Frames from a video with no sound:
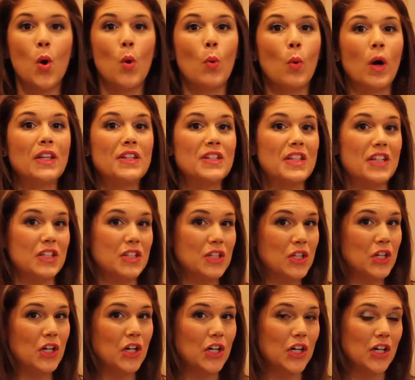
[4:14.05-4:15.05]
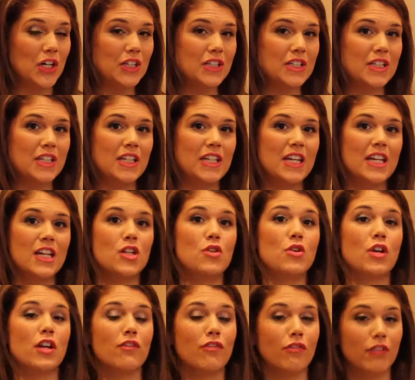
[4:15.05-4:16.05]
Once it's cooked, you
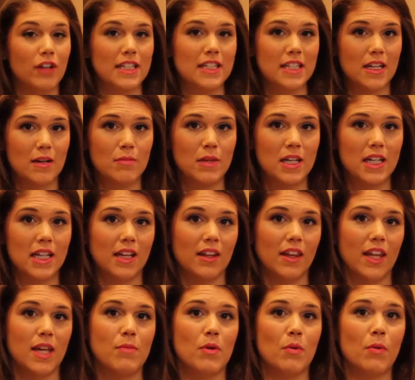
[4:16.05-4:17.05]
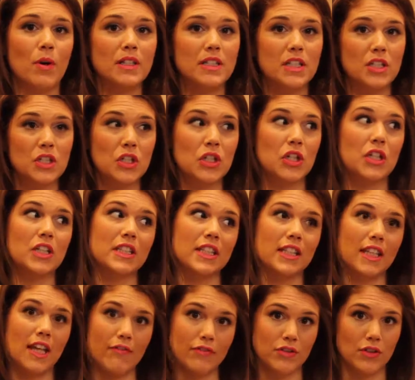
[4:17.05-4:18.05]
can freeze it immediately, but once it's cooked and
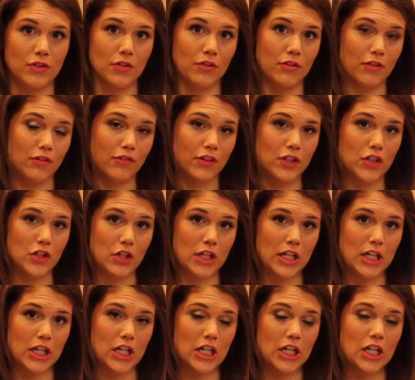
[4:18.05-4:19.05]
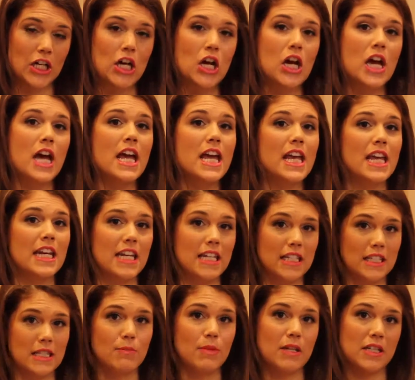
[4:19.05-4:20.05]
left in the refrigerator, it
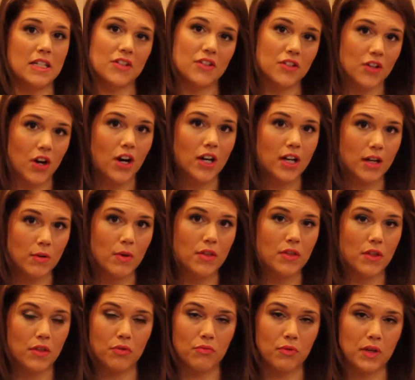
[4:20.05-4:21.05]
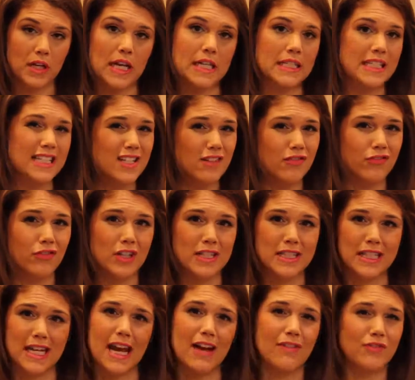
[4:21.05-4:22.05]
needs to be discarded within 3 days, and to freeze
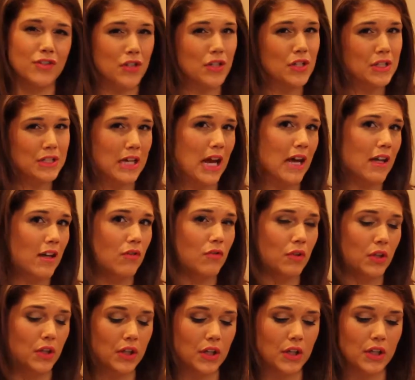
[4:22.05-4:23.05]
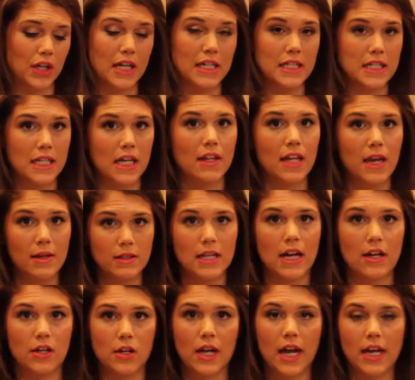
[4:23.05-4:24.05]
it after is not a really good idea. That's
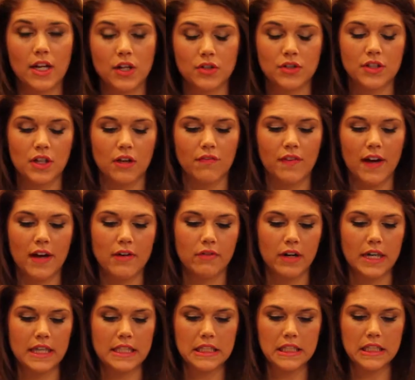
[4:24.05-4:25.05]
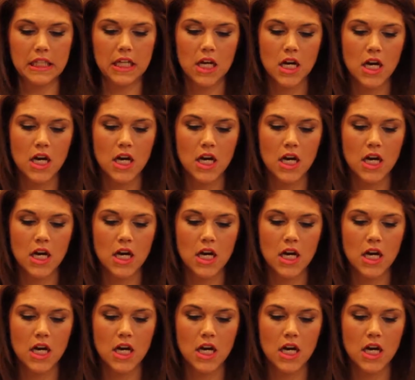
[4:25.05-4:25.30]
how you get yourself at risk.